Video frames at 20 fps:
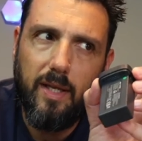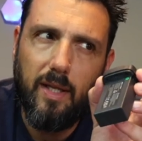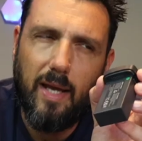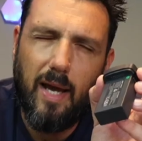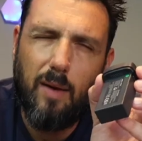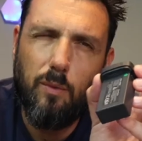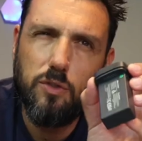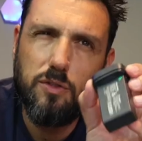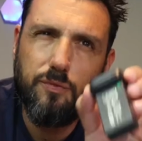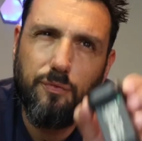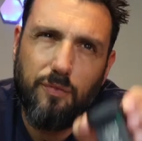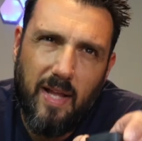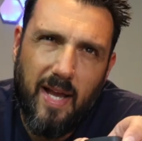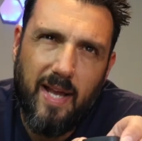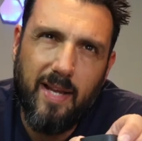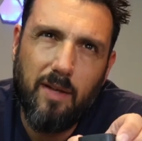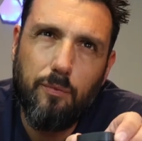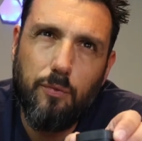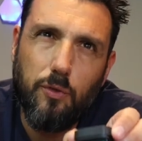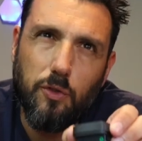I was
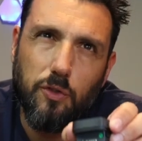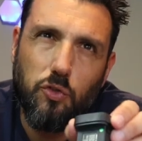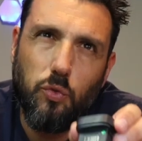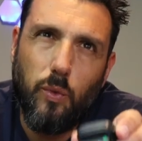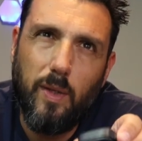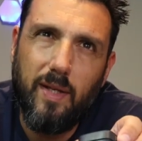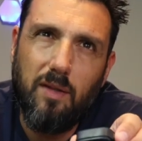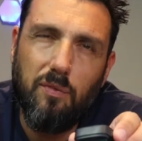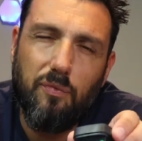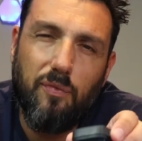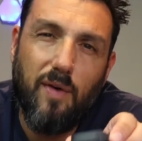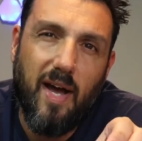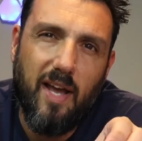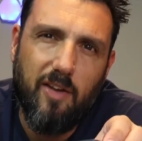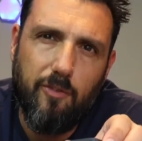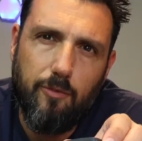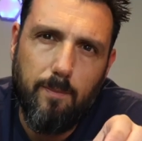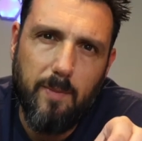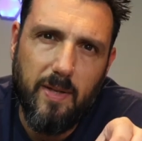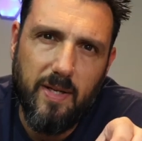flying for
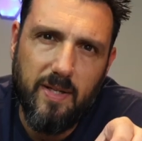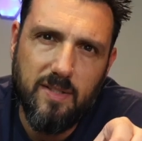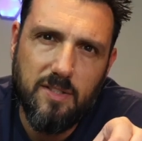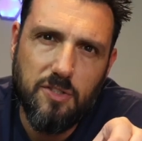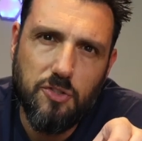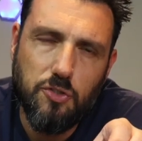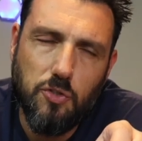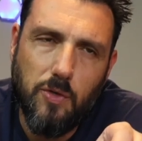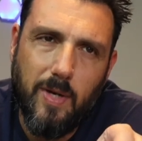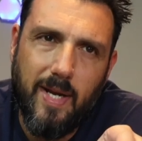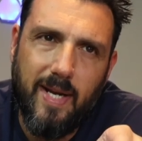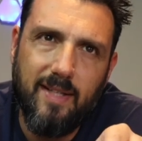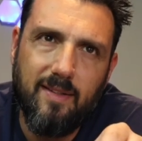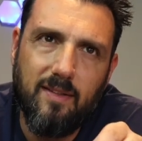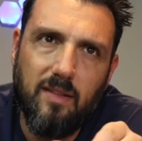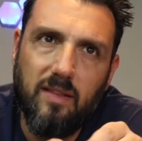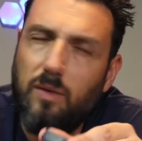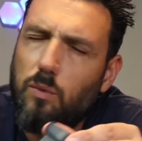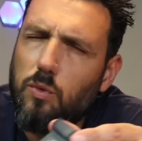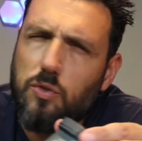25 minutes
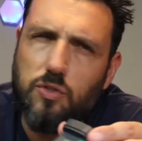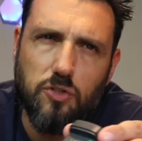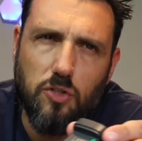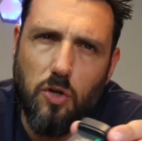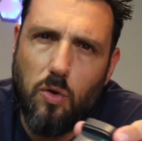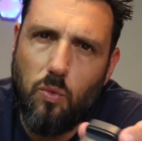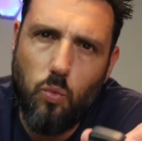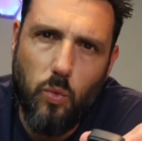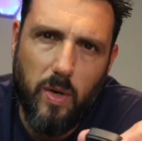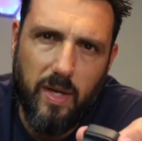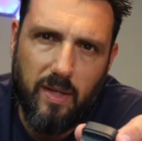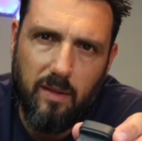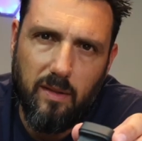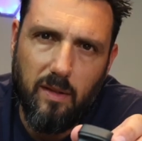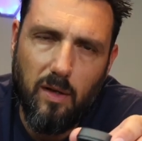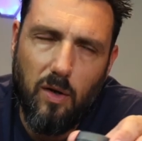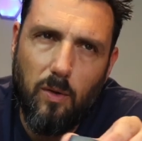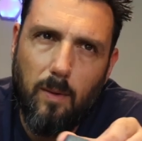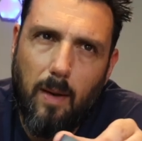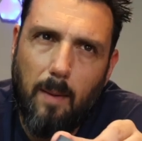straight. There was no wind
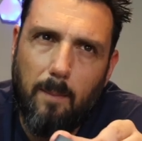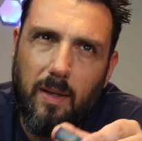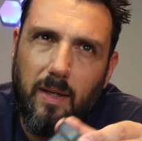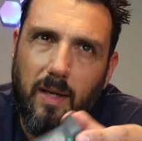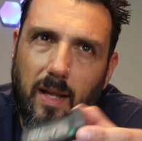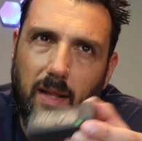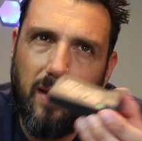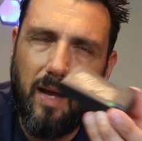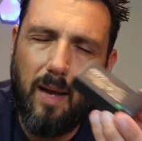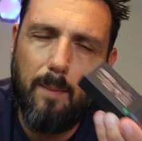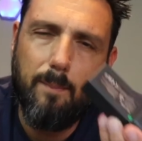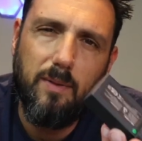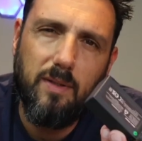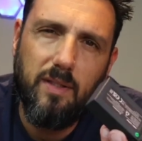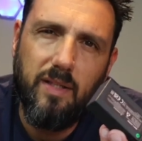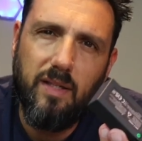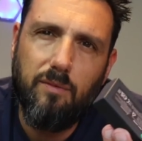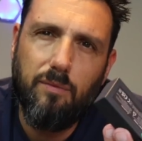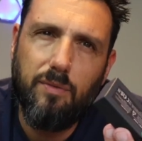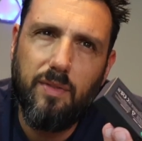though. I mean, I
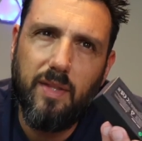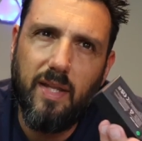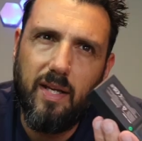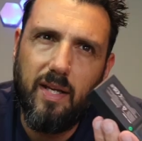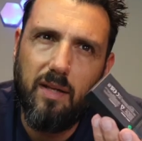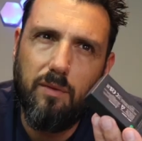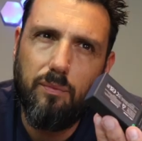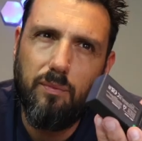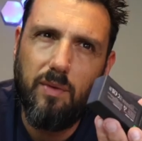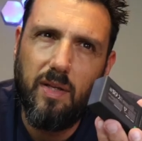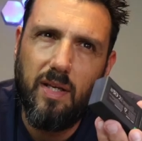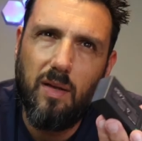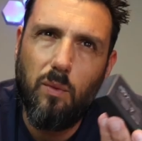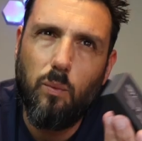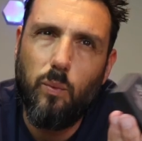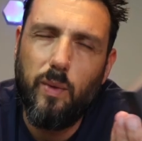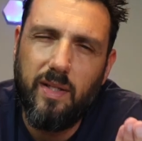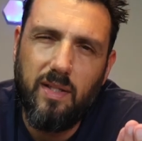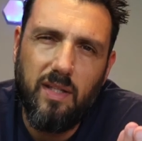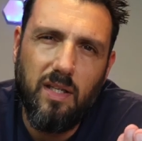believe if in a
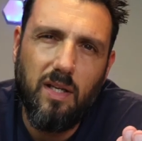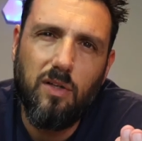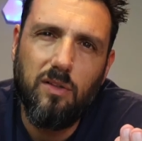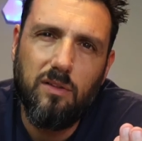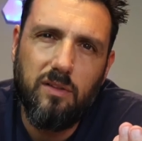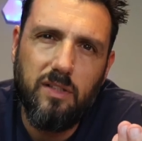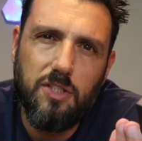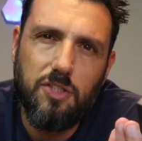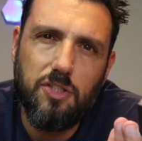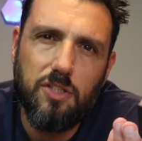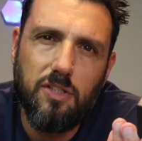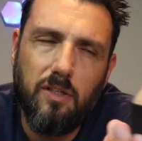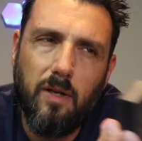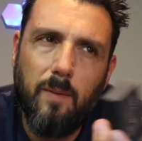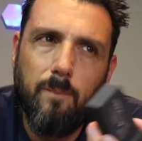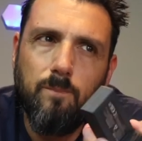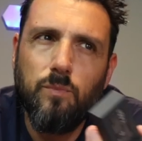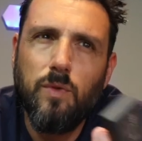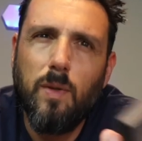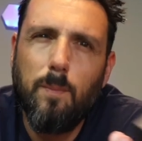windy condition,
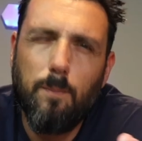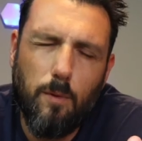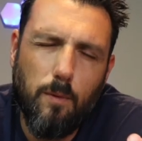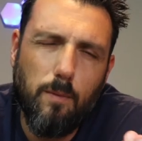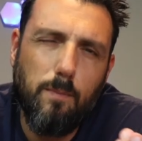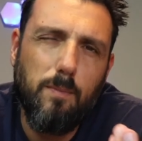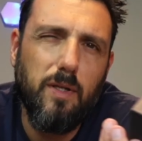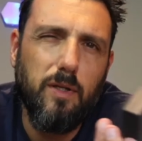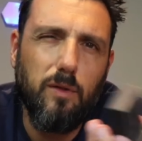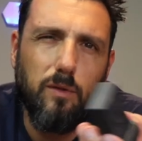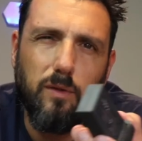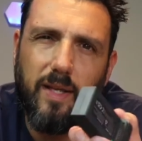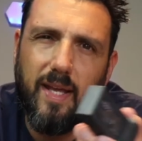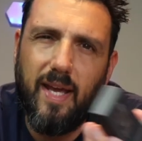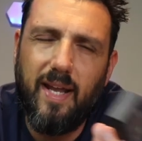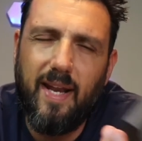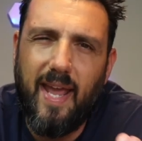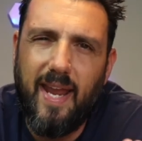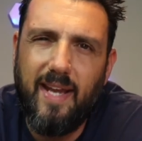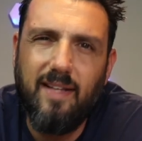probably you'll
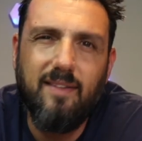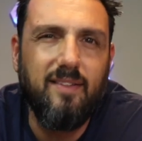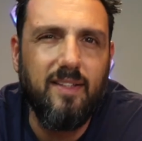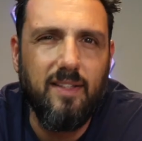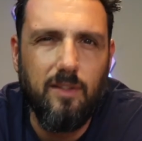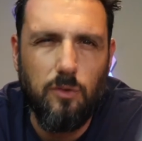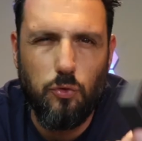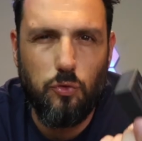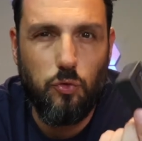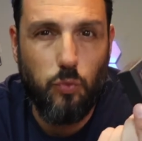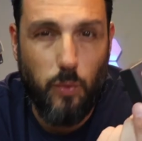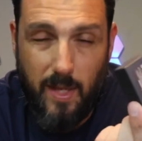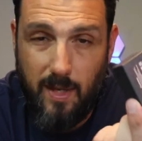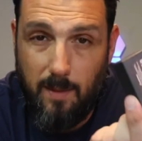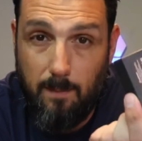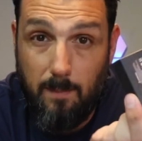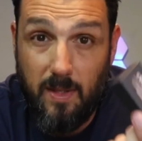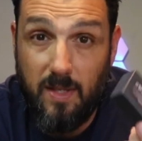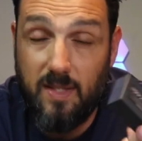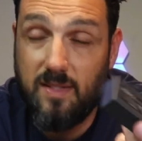get 18 to
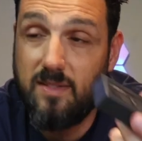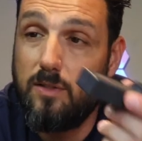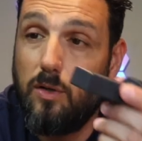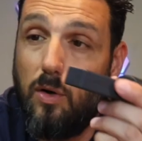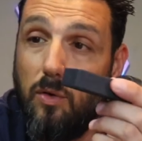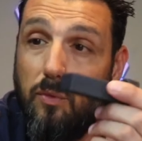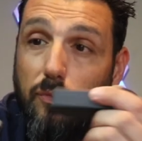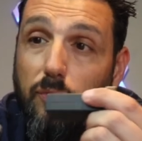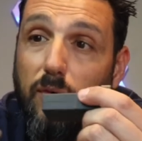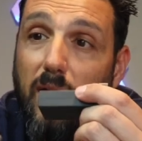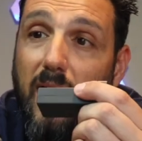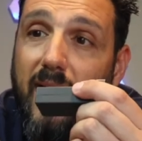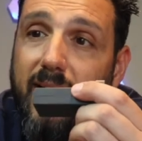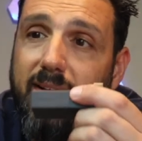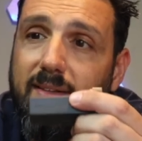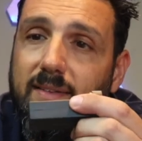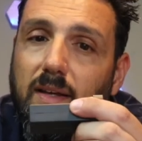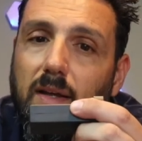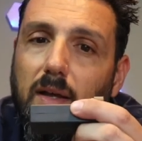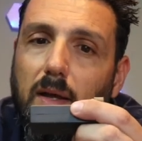20 minutes of
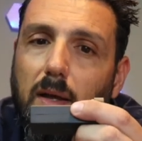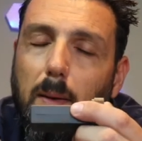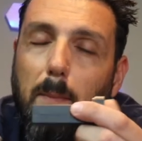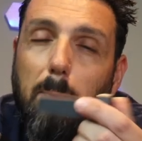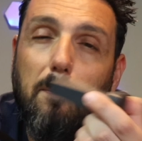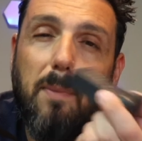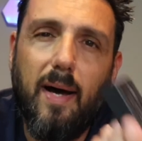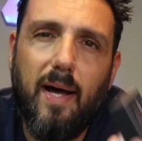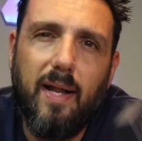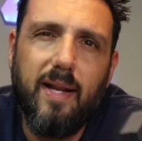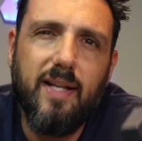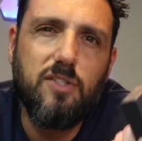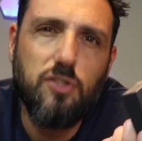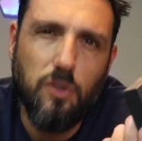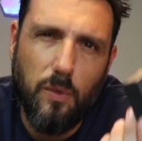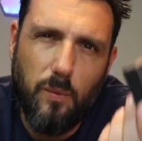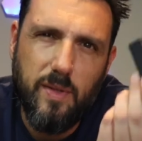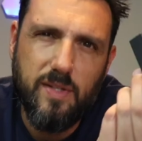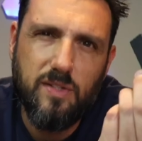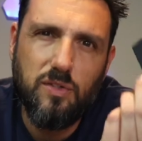flight, but it's
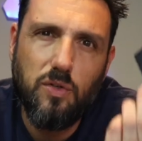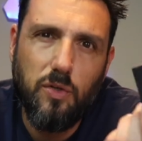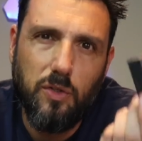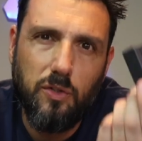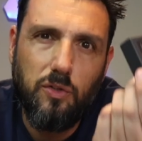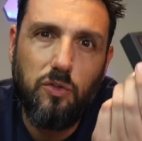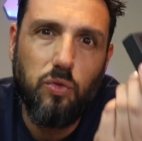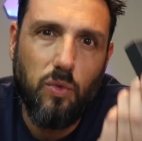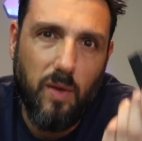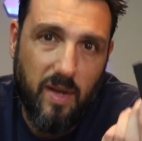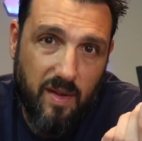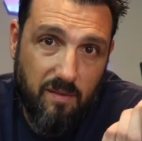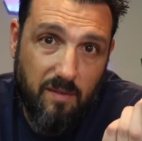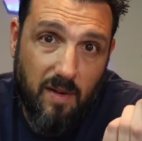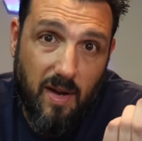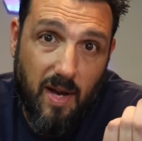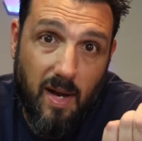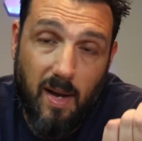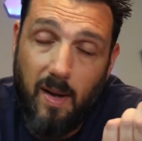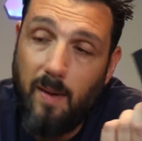always good to have
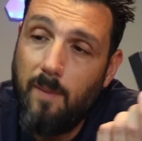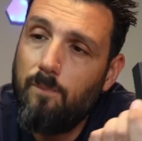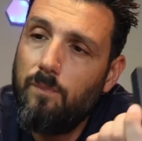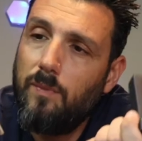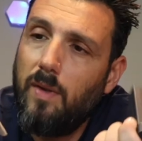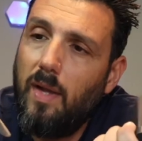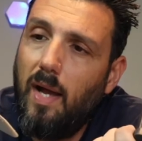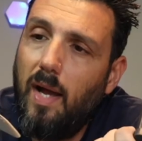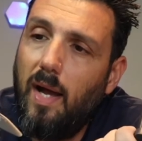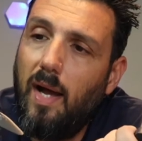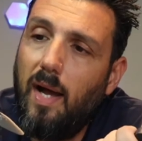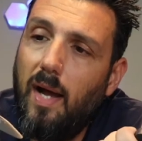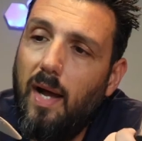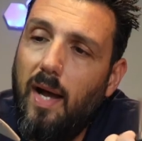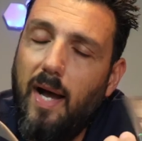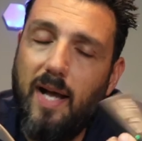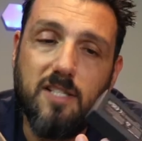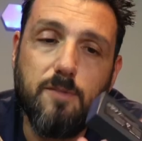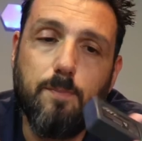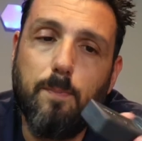
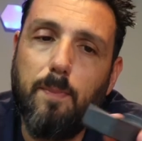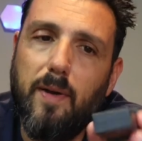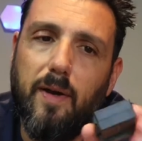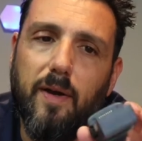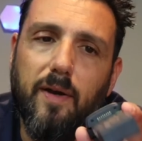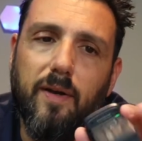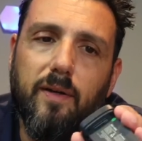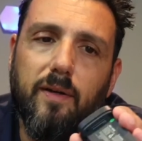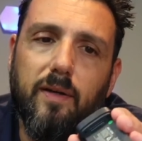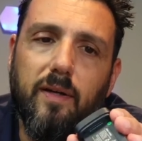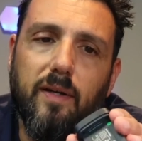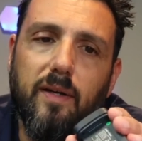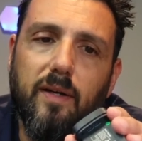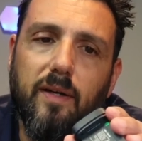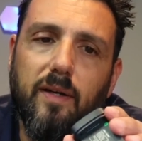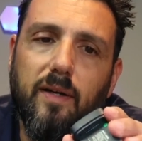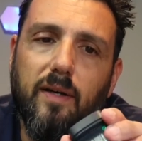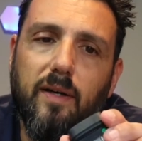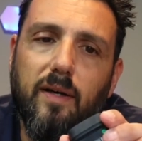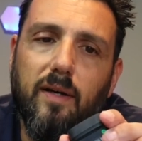a
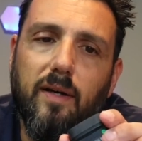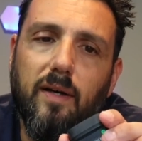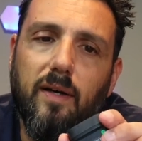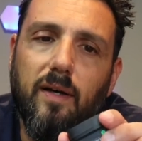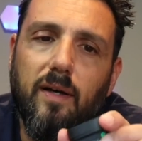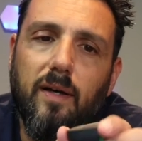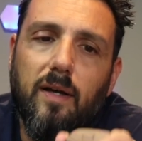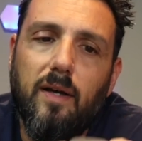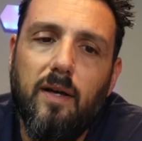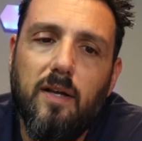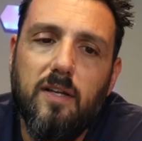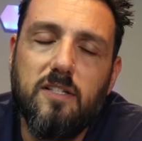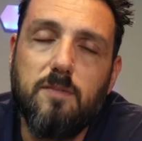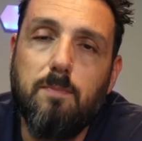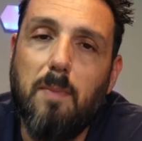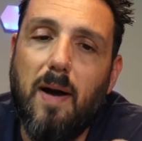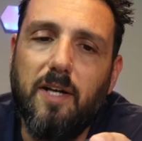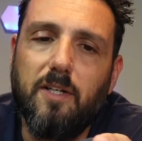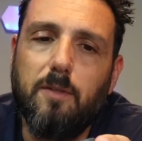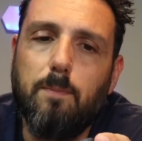spare
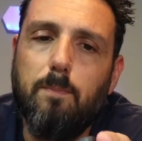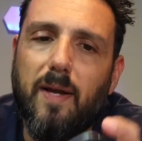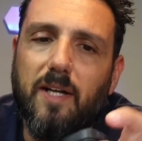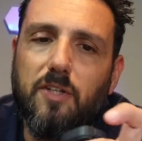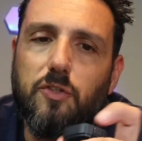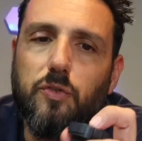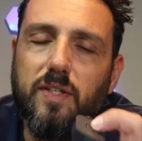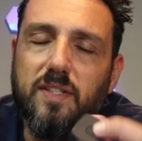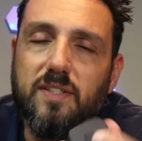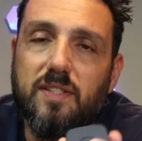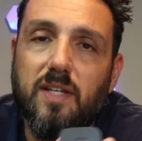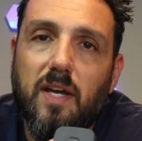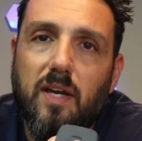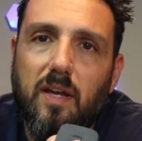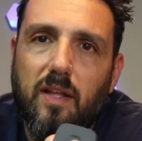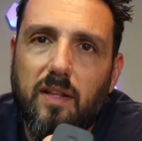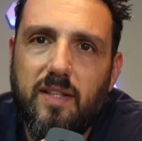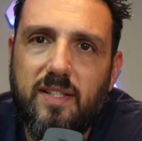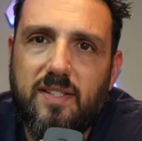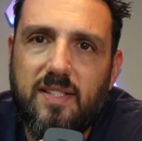smart batteries.
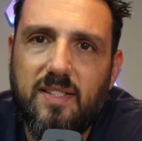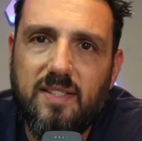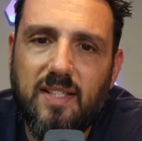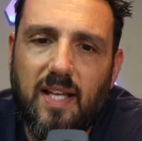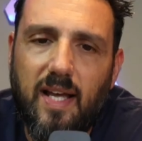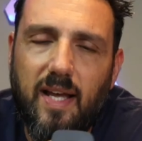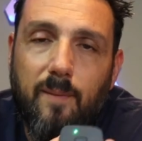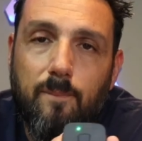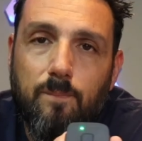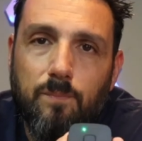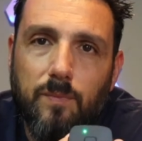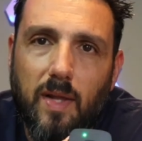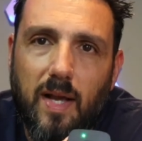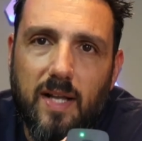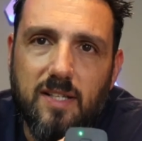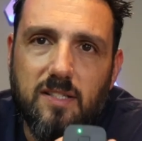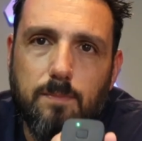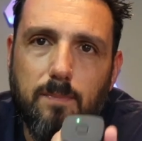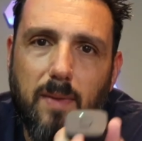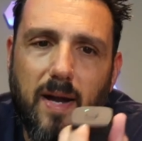This is a
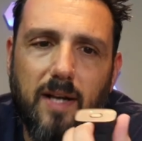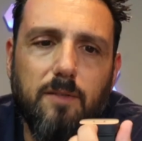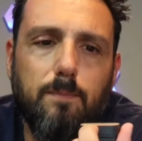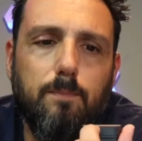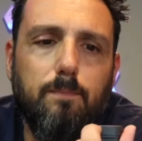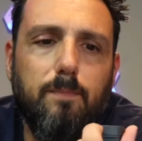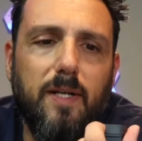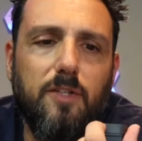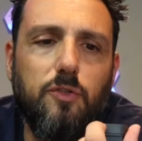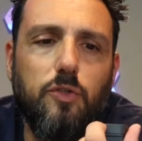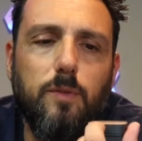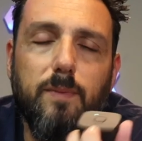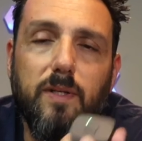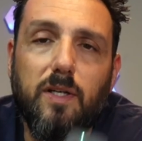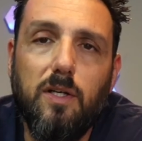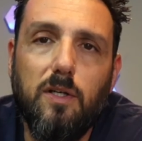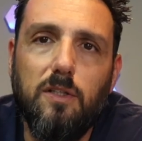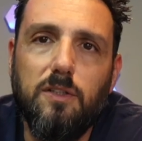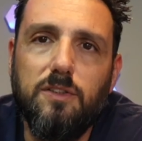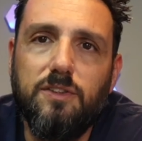smart battery
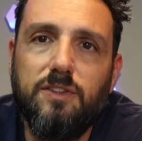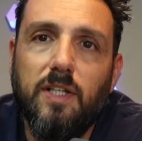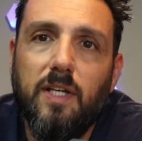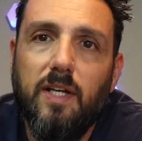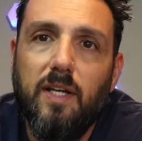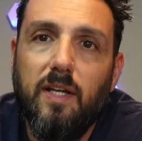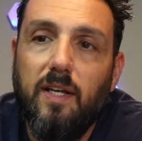because